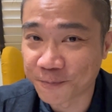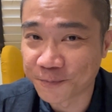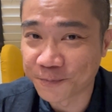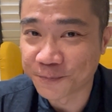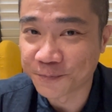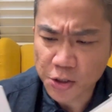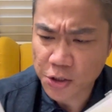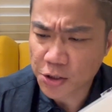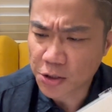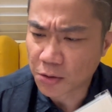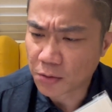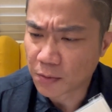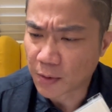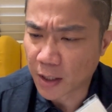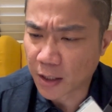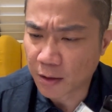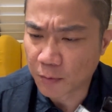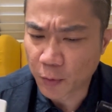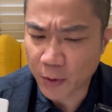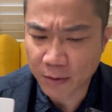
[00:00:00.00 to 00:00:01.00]

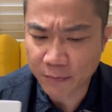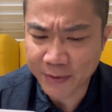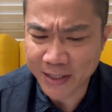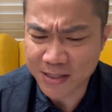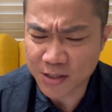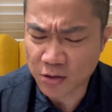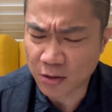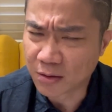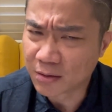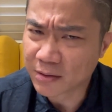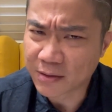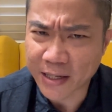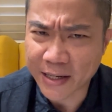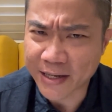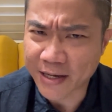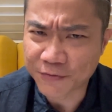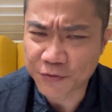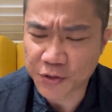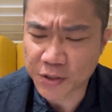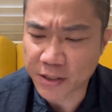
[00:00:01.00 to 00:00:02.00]
So, well, that's all I
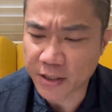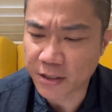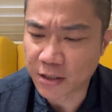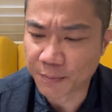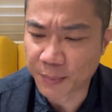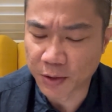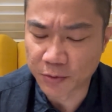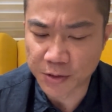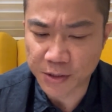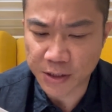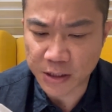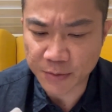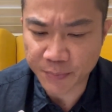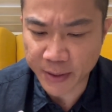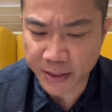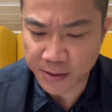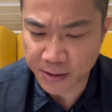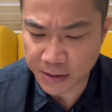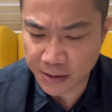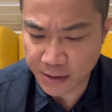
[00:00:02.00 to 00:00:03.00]
have to say about the
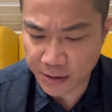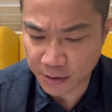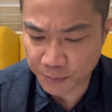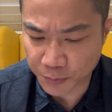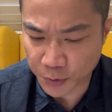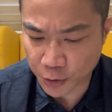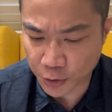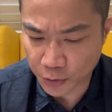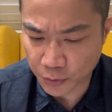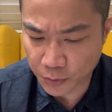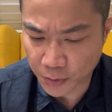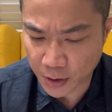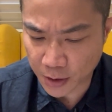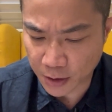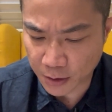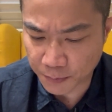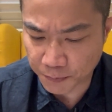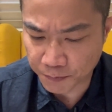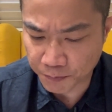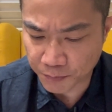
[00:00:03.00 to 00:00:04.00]
CPAT system, you know.
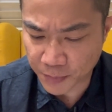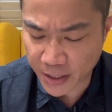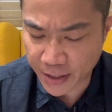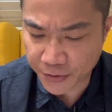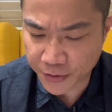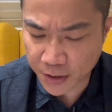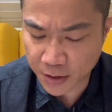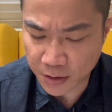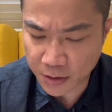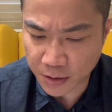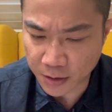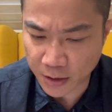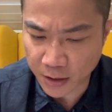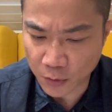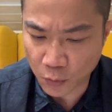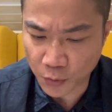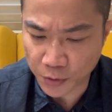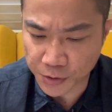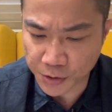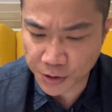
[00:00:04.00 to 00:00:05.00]
I think I
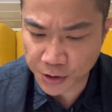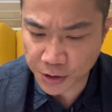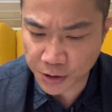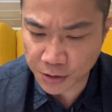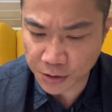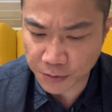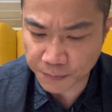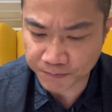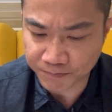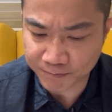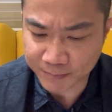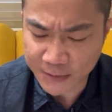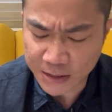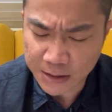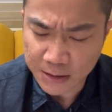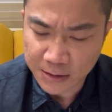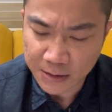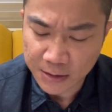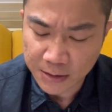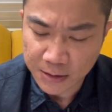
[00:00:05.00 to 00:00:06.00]
was,
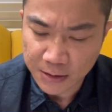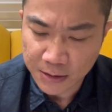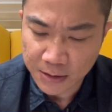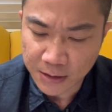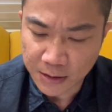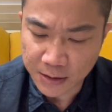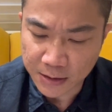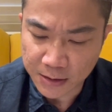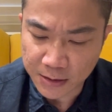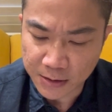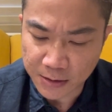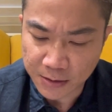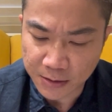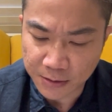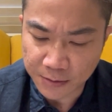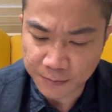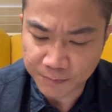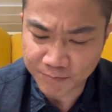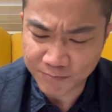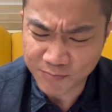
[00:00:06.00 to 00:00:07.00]

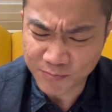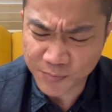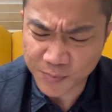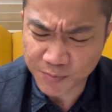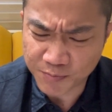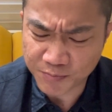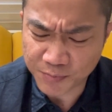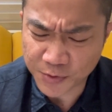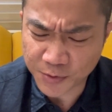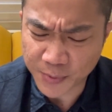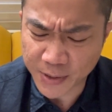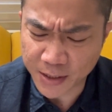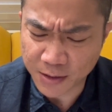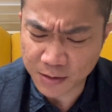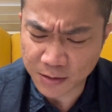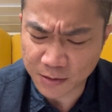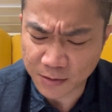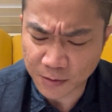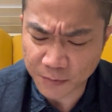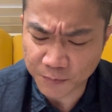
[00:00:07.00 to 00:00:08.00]

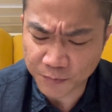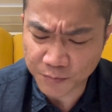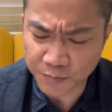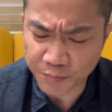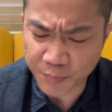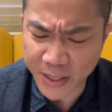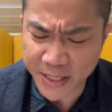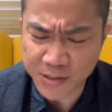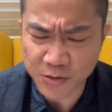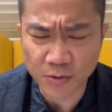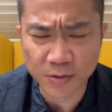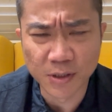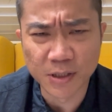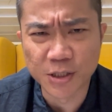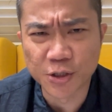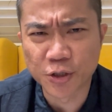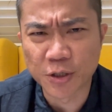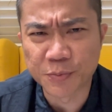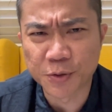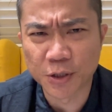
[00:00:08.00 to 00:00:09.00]
well, based on the
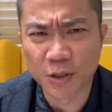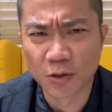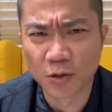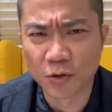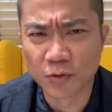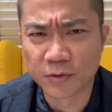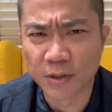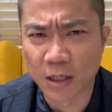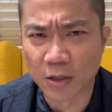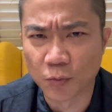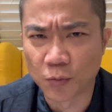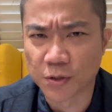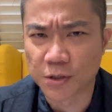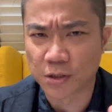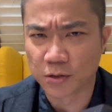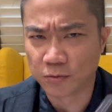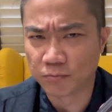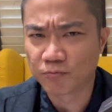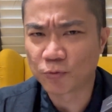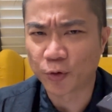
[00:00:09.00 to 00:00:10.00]
description alone, I
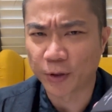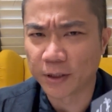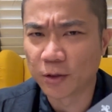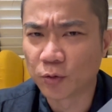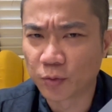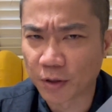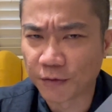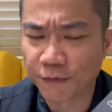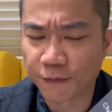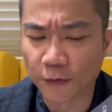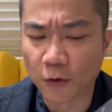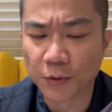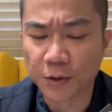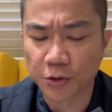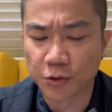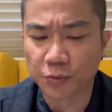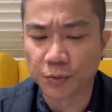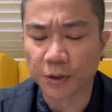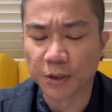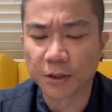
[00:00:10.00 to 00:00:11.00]
was quite looking forward
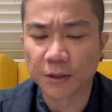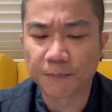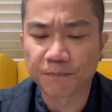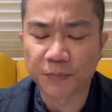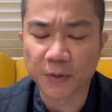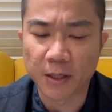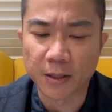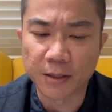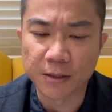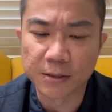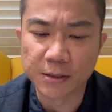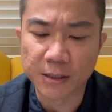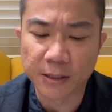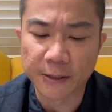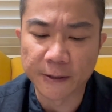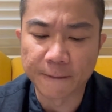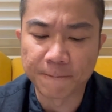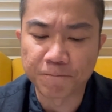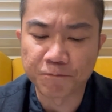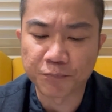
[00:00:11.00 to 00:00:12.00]
to it, and
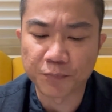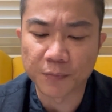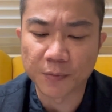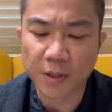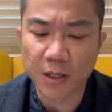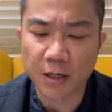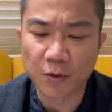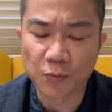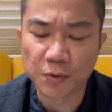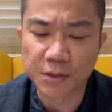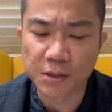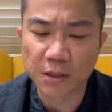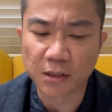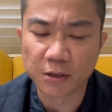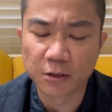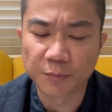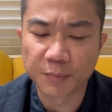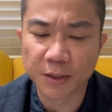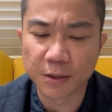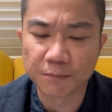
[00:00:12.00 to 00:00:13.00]
I was a
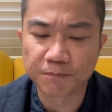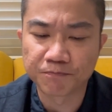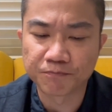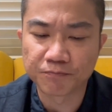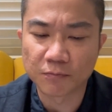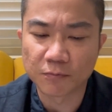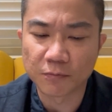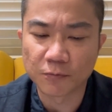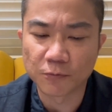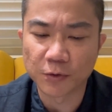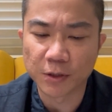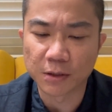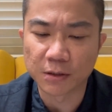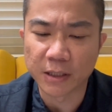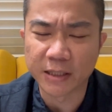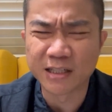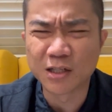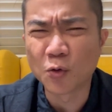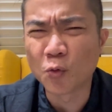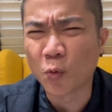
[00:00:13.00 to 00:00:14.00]
little bit, well,
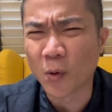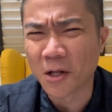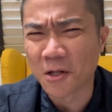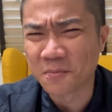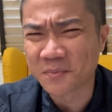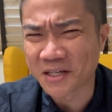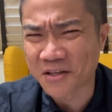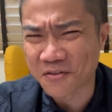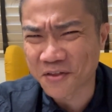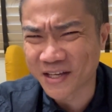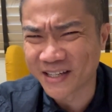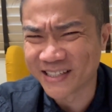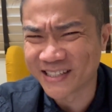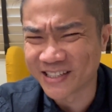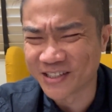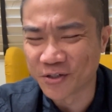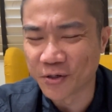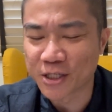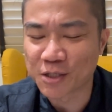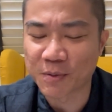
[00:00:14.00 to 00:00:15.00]
underwhelmed, I think,
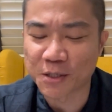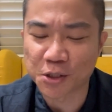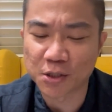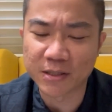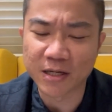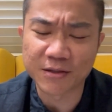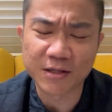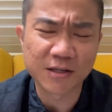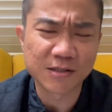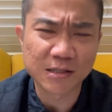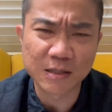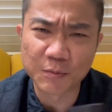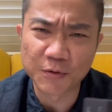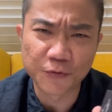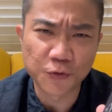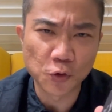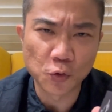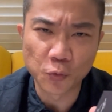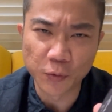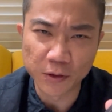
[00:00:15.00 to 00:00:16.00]
you know, especially, I think some
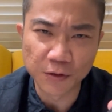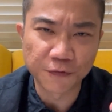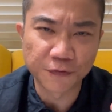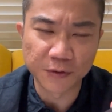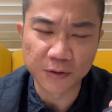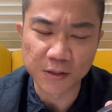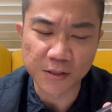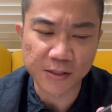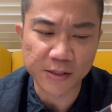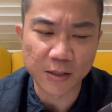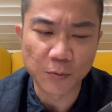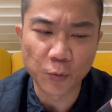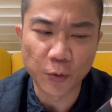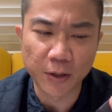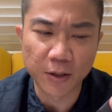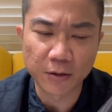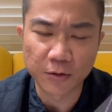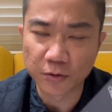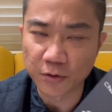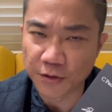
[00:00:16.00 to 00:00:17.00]
of you will feel the same
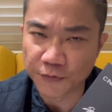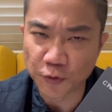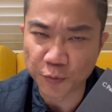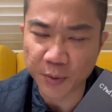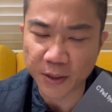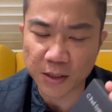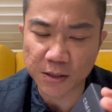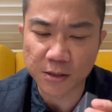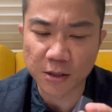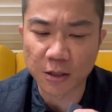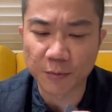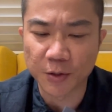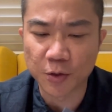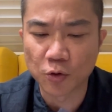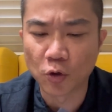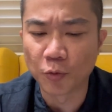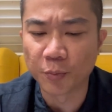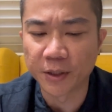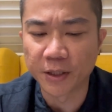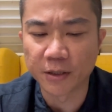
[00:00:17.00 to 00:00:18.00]
way, you know, if you pick this up and
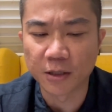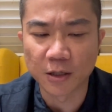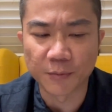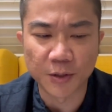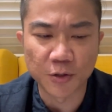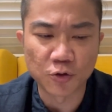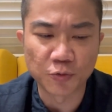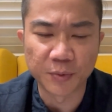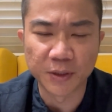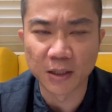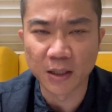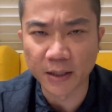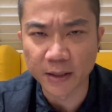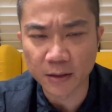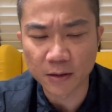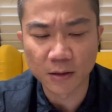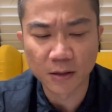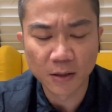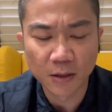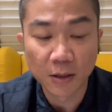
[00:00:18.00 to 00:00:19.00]
you open it up and you'll be
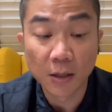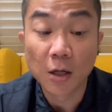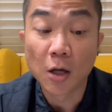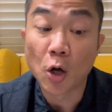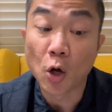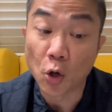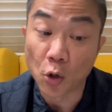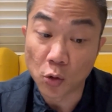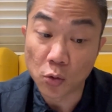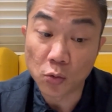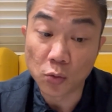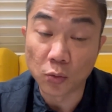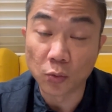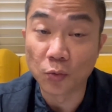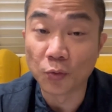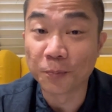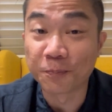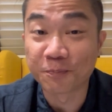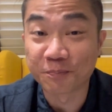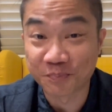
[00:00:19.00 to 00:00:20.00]
like, oh,
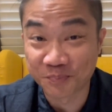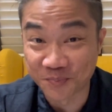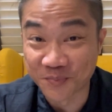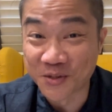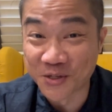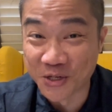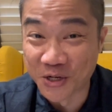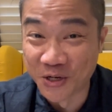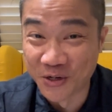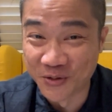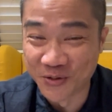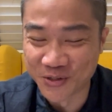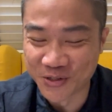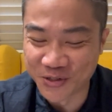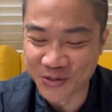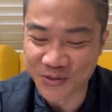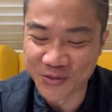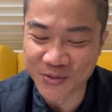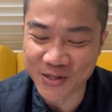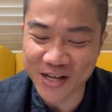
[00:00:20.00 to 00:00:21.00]
you know,
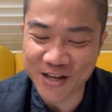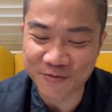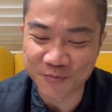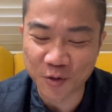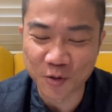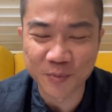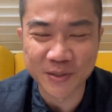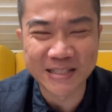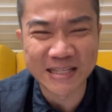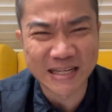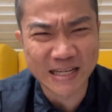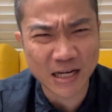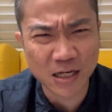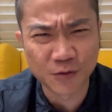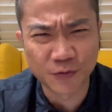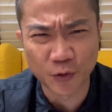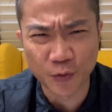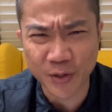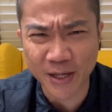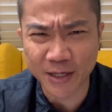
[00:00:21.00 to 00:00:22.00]
you have probably that kind
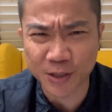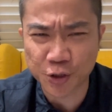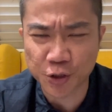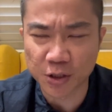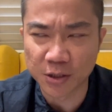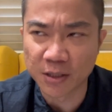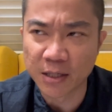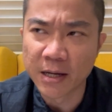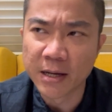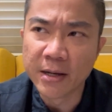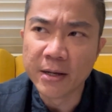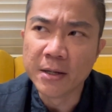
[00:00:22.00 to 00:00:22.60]
of a reaction.